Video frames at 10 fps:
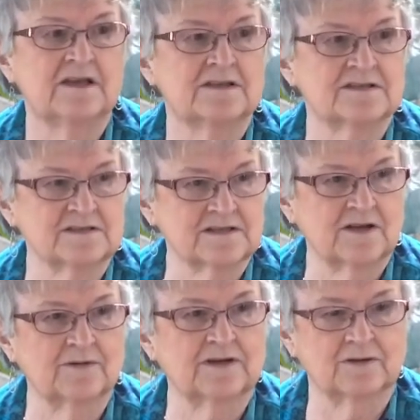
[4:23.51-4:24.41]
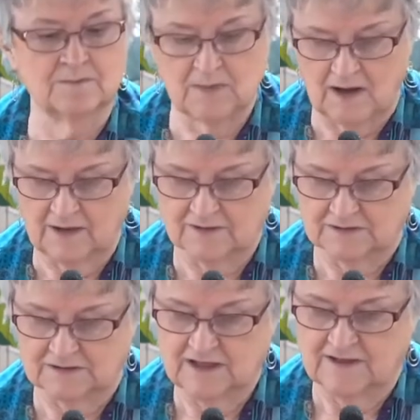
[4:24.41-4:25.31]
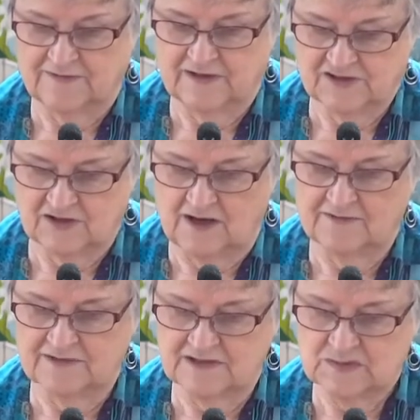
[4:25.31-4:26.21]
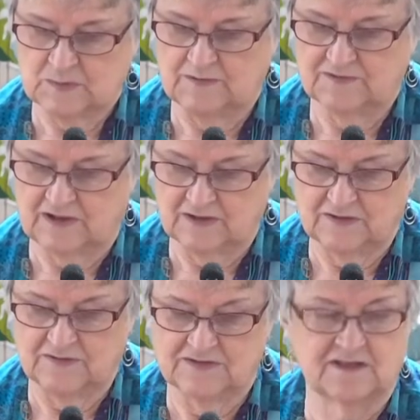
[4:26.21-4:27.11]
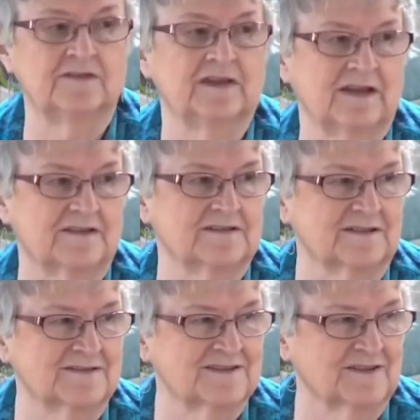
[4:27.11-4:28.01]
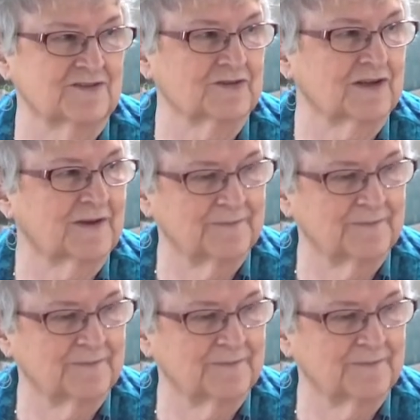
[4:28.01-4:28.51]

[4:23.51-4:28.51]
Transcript: satirical model that Jonathan Swift had used in the 18th century.